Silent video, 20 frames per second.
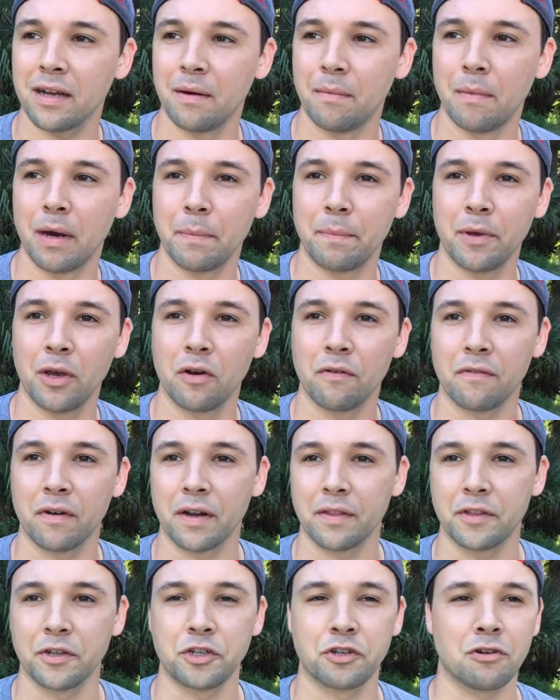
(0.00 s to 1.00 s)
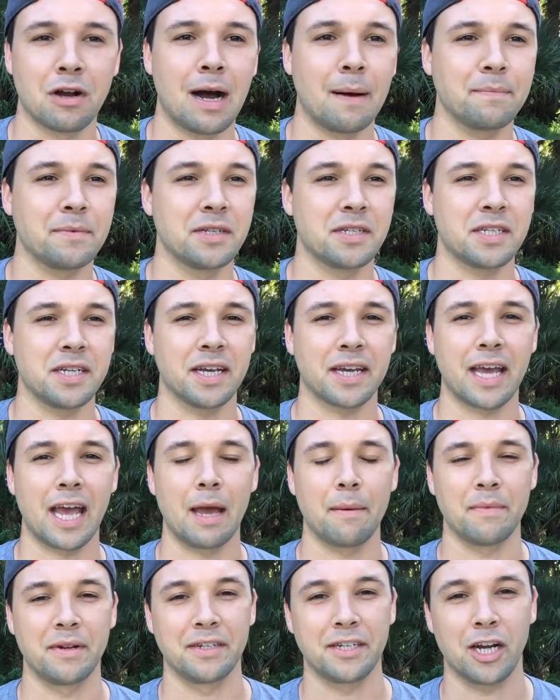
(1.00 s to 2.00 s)
I might be over at the Trop to see a
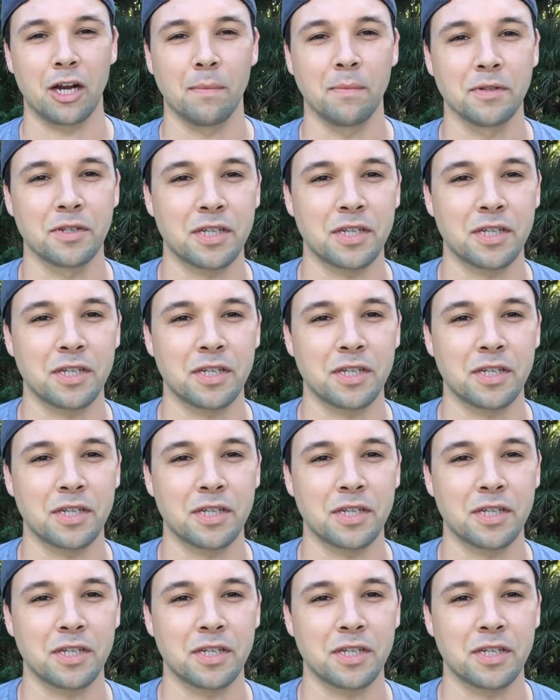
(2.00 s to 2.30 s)
game in a terrible